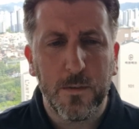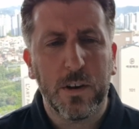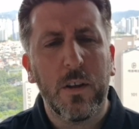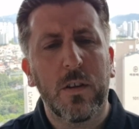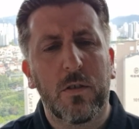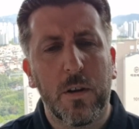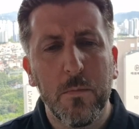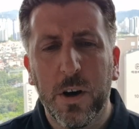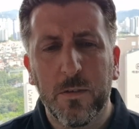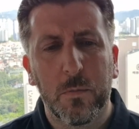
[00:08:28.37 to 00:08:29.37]
I don't think so, it
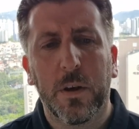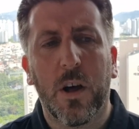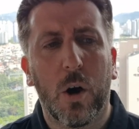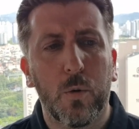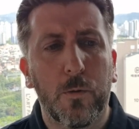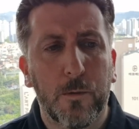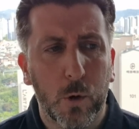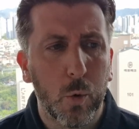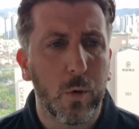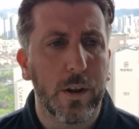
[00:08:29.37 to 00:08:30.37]
might even be the whole
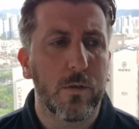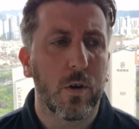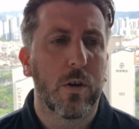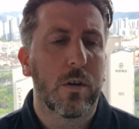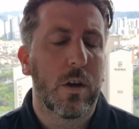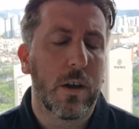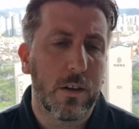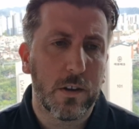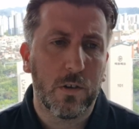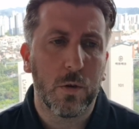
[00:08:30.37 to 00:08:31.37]
floor they've got at uh,
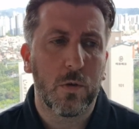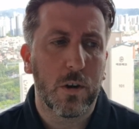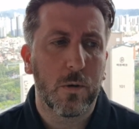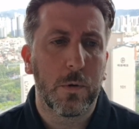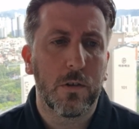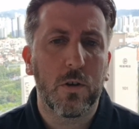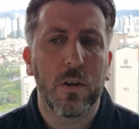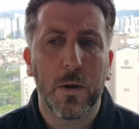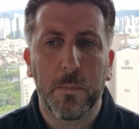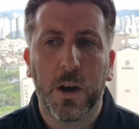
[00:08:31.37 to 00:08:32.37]
this hotel, but it's
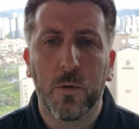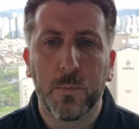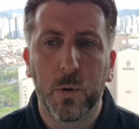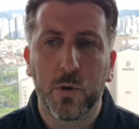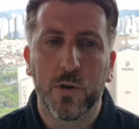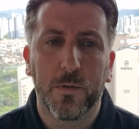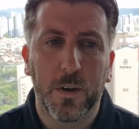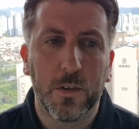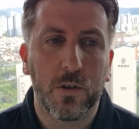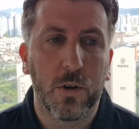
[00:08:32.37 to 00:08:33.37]
certainly a big old portion of
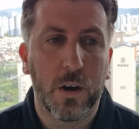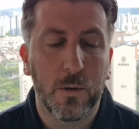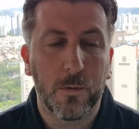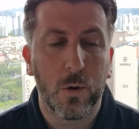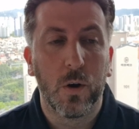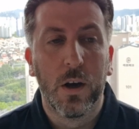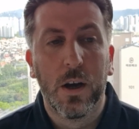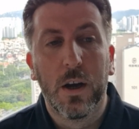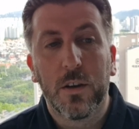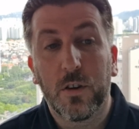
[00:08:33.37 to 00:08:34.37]
it if it's not the whole floor.
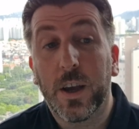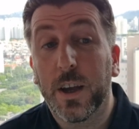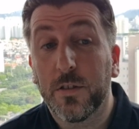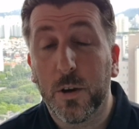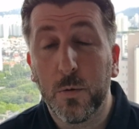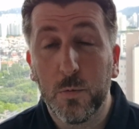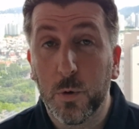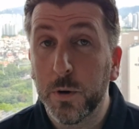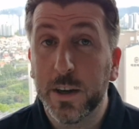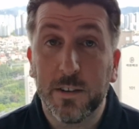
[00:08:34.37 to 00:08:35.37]
So yeah, so
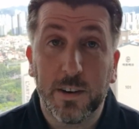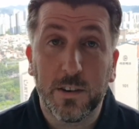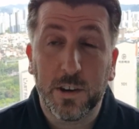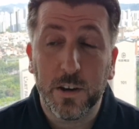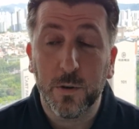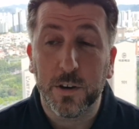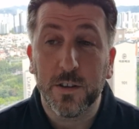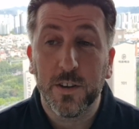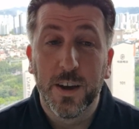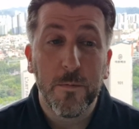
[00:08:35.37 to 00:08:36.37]
we went there today to see
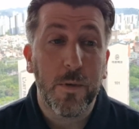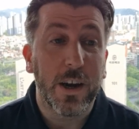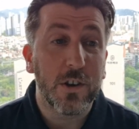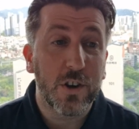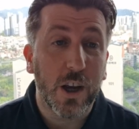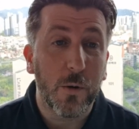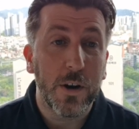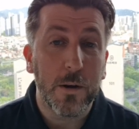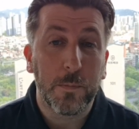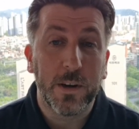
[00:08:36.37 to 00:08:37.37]
Lucas, and as you're going
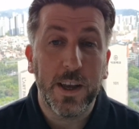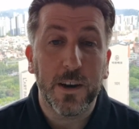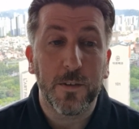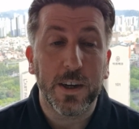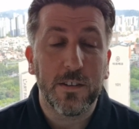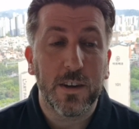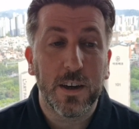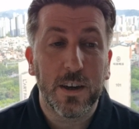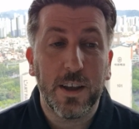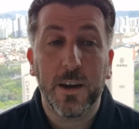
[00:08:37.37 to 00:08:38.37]
up in the
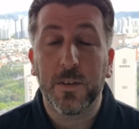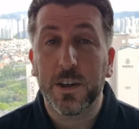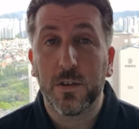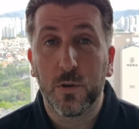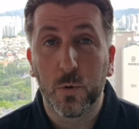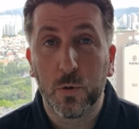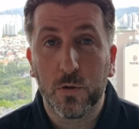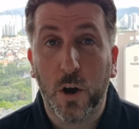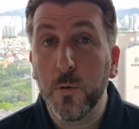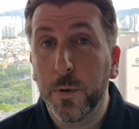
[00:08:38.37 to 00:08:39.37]
elevator, the elevator
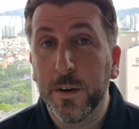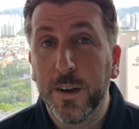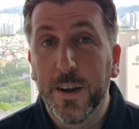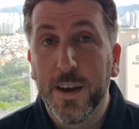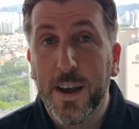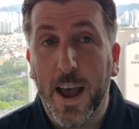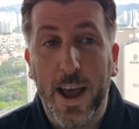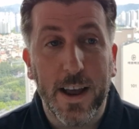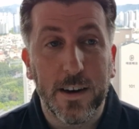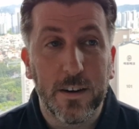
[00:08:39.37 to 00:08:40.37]
doors open,
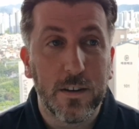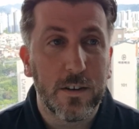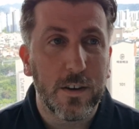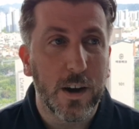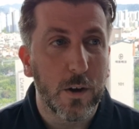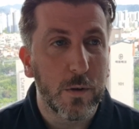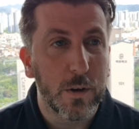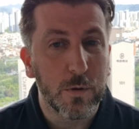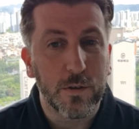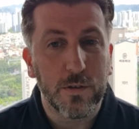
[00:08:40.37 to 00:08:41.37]
and you know it
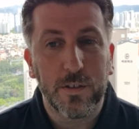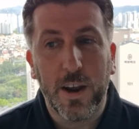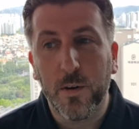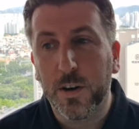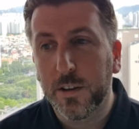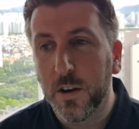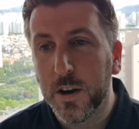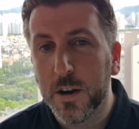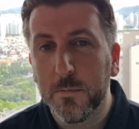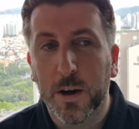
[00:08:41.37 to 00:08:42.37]
was Eric
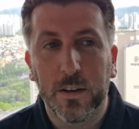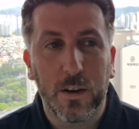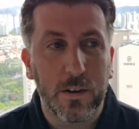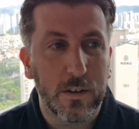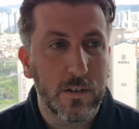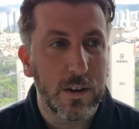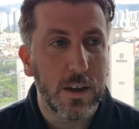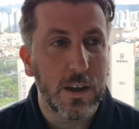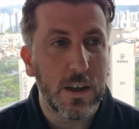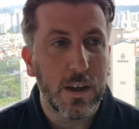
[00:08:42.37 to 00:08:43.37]
Dier, Matt
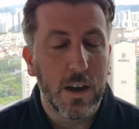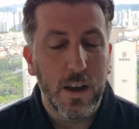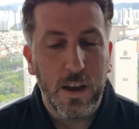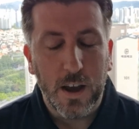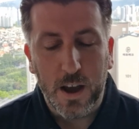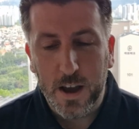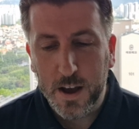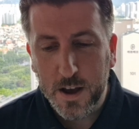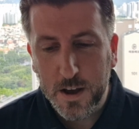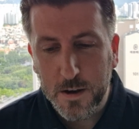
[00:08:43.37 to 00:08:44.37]
Doherty.
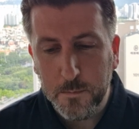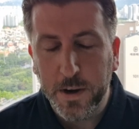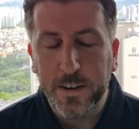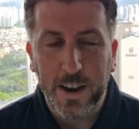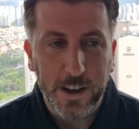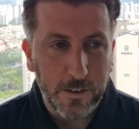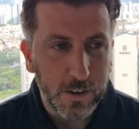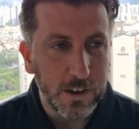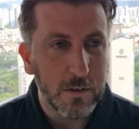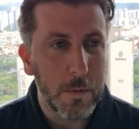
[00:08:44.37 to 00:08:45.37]
Uh, ben
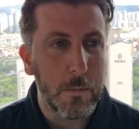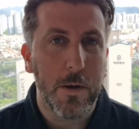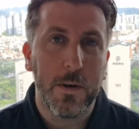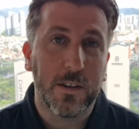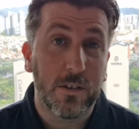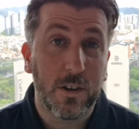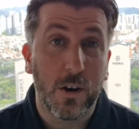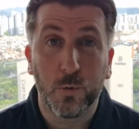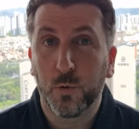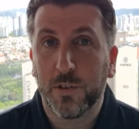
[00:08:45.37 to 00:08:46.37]
Davies and Pape Matar
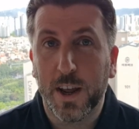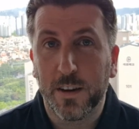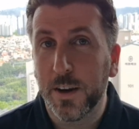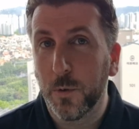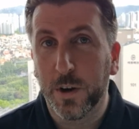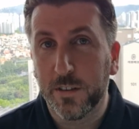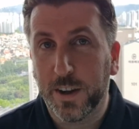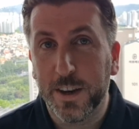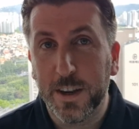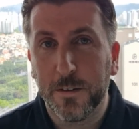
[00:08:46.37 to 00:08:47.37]
Sarr all standing there waiting
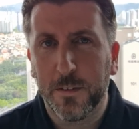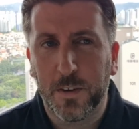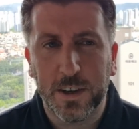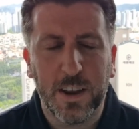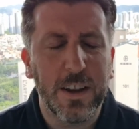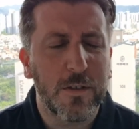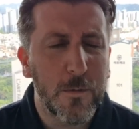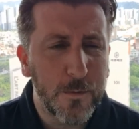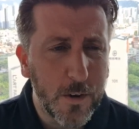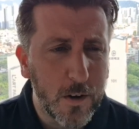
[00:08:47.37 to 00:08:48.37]
to get in the elevator. It's
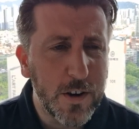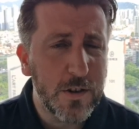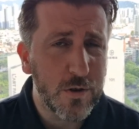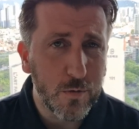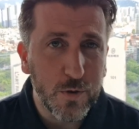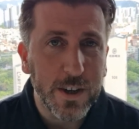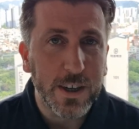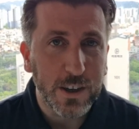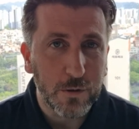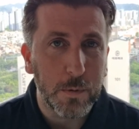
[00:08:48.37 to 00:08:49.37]
a very
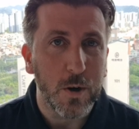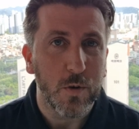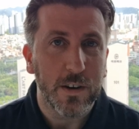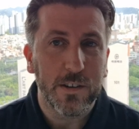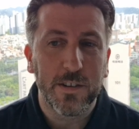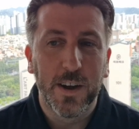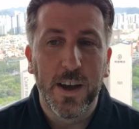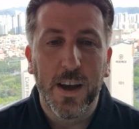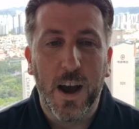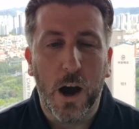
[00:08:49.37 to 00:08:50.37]
surreal experience.
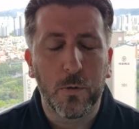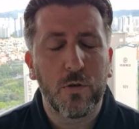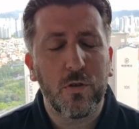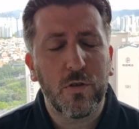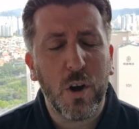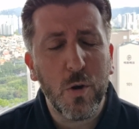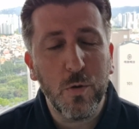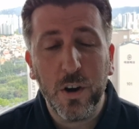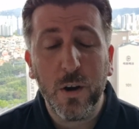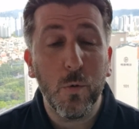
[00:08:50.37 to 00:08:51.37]
I was so,
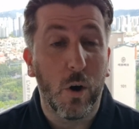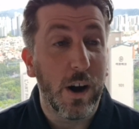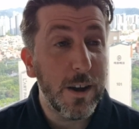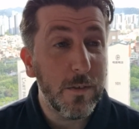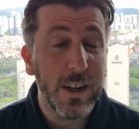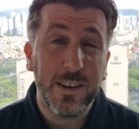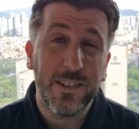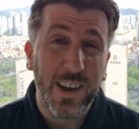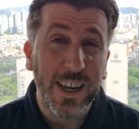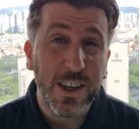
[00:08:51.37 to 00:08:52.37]
you know what? I even had a
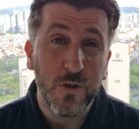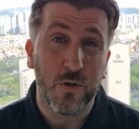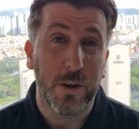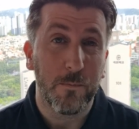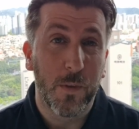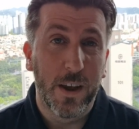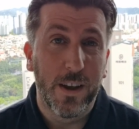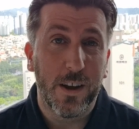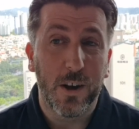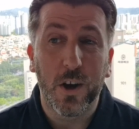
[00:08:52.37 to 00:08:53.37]
daydream
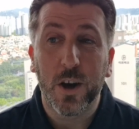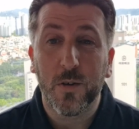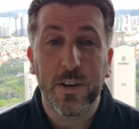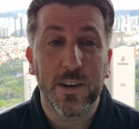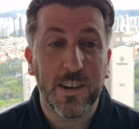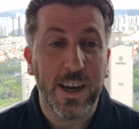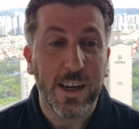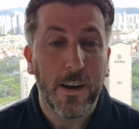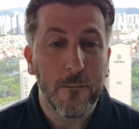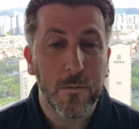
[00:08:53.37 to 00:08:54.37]
earlier in the
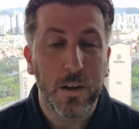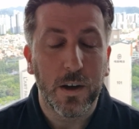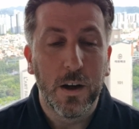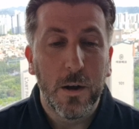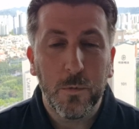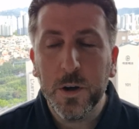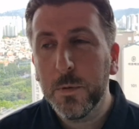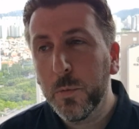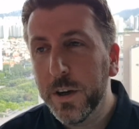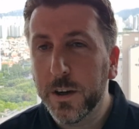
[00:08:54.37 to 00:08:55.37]
day that wouldn't
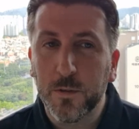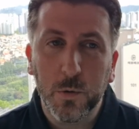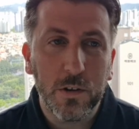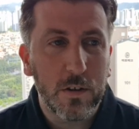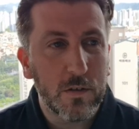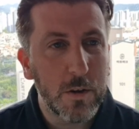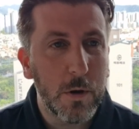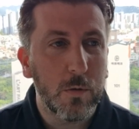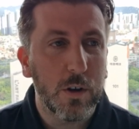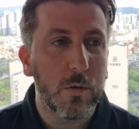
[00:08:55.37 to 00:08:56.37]
it be weird if you went to the team
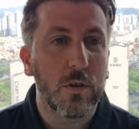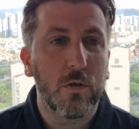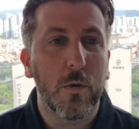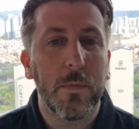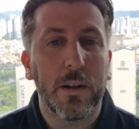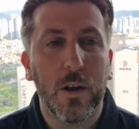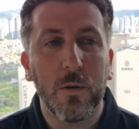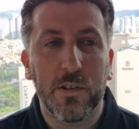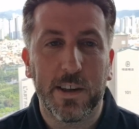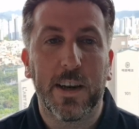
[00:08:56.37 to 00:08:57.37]
hotel and you saw Matt
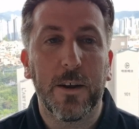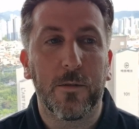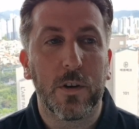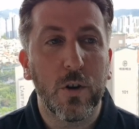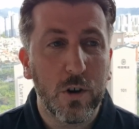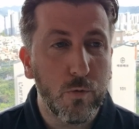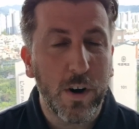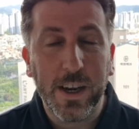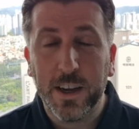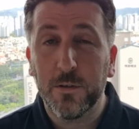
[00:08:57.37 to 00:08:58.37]
Doherty in the lift? You could
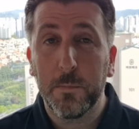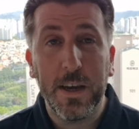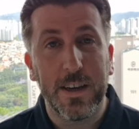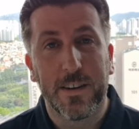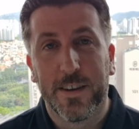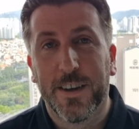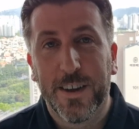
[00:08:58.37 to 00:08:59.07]
rate his beard.